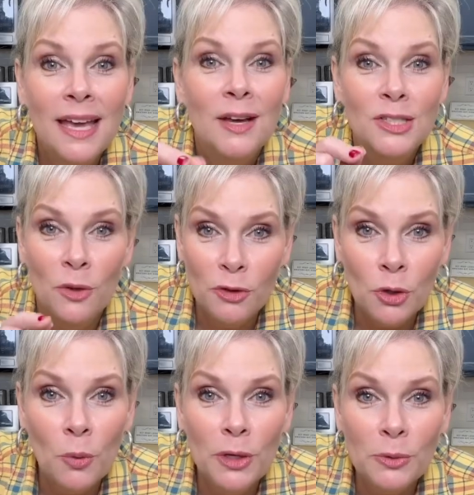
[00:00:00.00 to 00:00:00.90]
So if you're
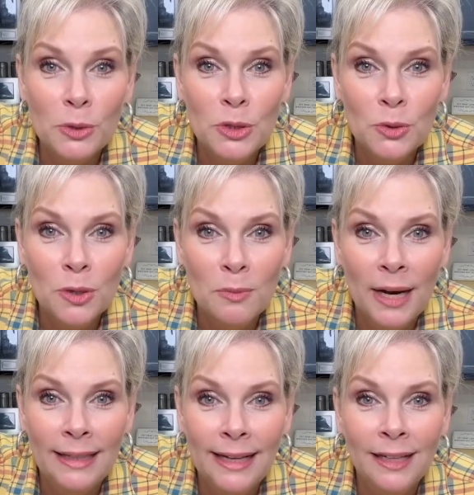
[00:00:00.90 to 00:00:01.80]
going through a storm
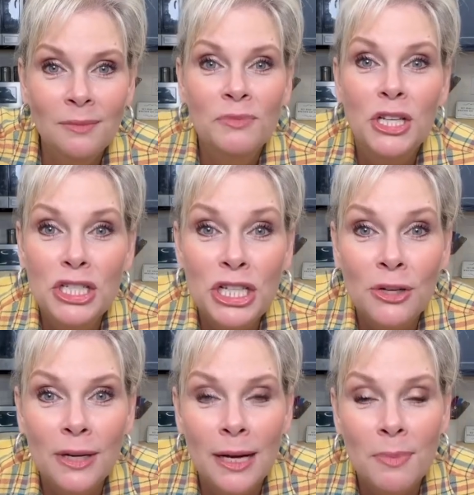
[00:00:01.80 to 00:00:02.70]
right now, cheer
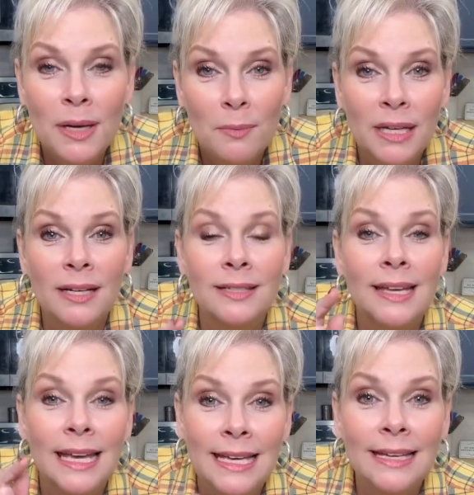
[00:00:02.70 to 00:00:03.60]
up because
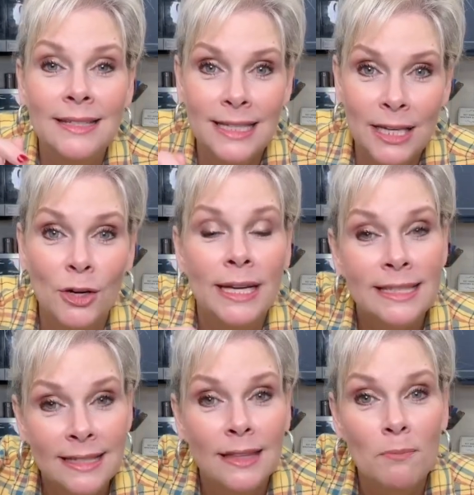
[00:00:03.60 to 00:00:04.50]
he is here. He's
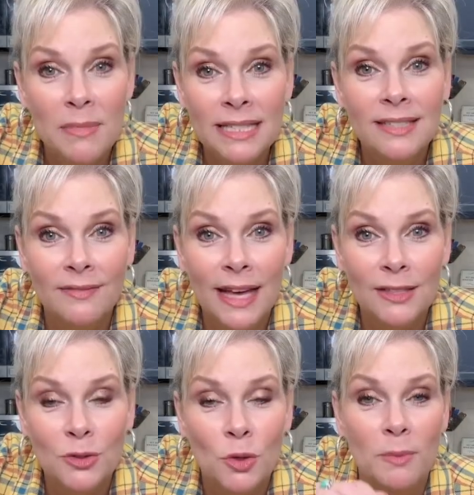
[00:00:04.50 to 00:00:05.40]
in the midst of that
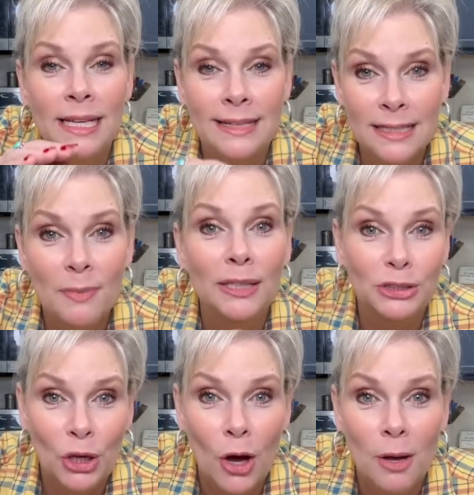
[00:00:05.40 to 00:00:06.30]
storm and he's about to
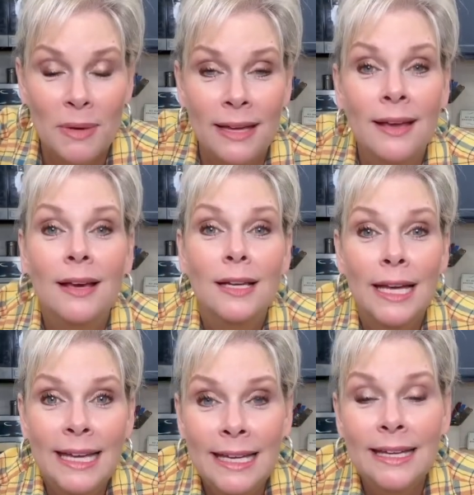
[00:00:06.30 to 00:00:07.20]
calm it.
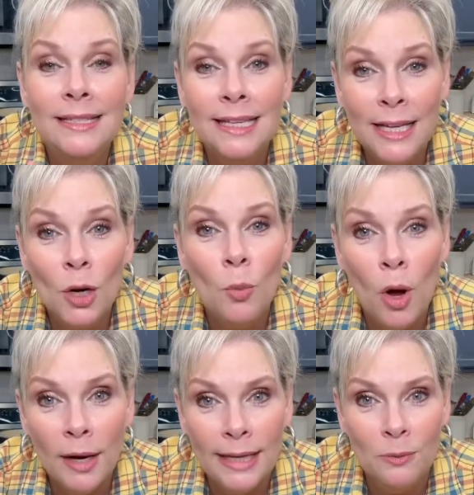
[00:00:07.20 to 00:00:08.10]
He is here
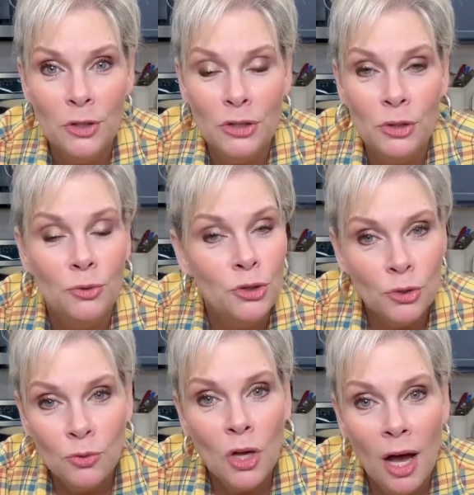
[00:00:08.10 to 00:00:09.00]
walking with you. Do
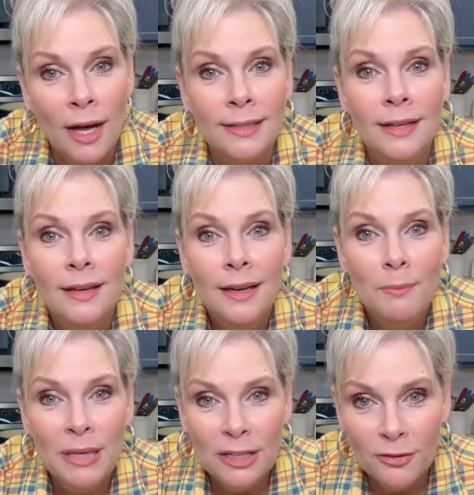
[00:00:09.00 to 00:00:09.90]
not
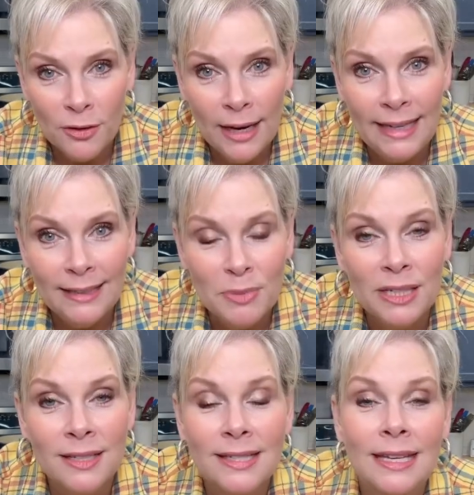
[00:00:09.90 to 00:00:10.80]
be afraid
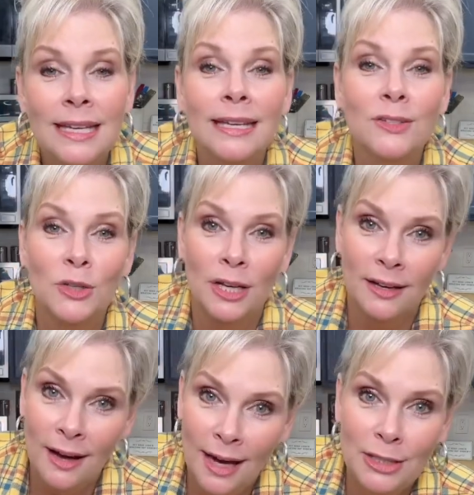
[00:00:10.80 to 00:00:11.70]
because he is going to
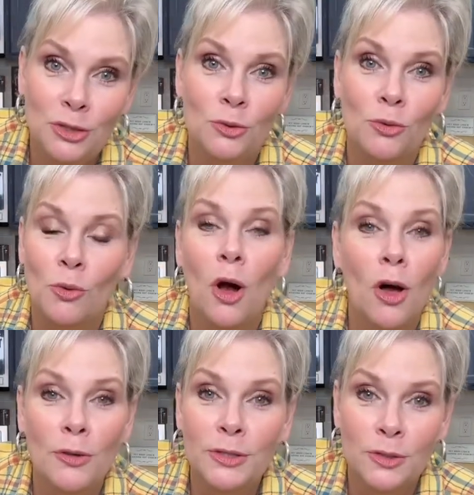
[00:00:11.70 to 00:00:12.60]
guide you through all
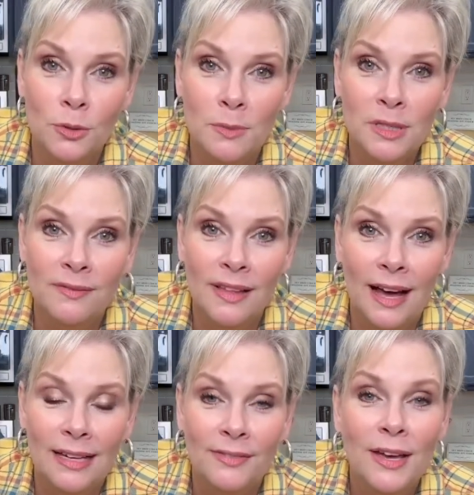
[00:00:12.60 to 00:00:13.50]
the storms of
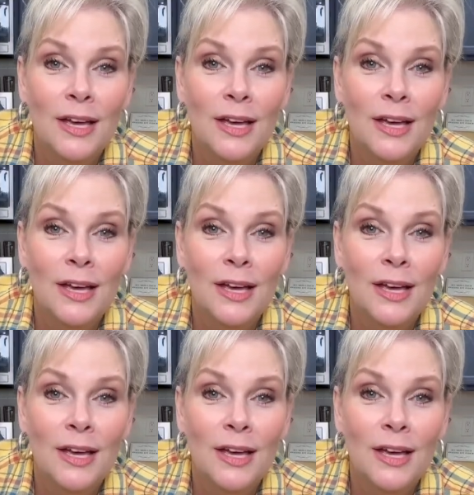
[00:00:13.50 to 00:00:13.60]
life.